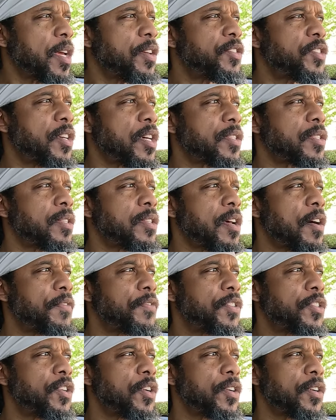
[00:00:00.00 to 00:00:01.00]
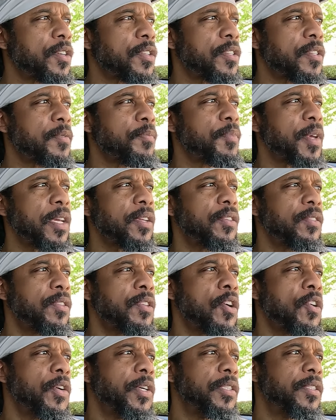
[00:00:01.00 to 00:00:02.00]
It's just enough sugar to make you
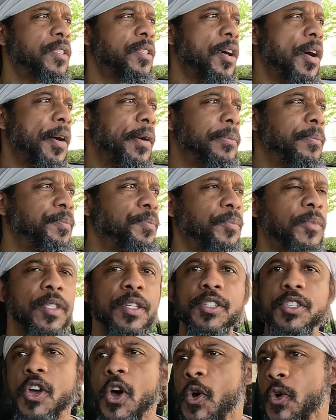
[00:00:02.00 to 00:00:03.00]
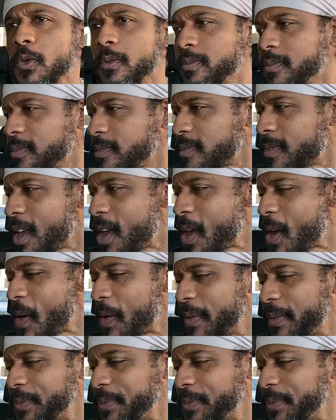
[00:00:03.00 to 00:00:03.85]
know it's uh, scone. Mm -hmm.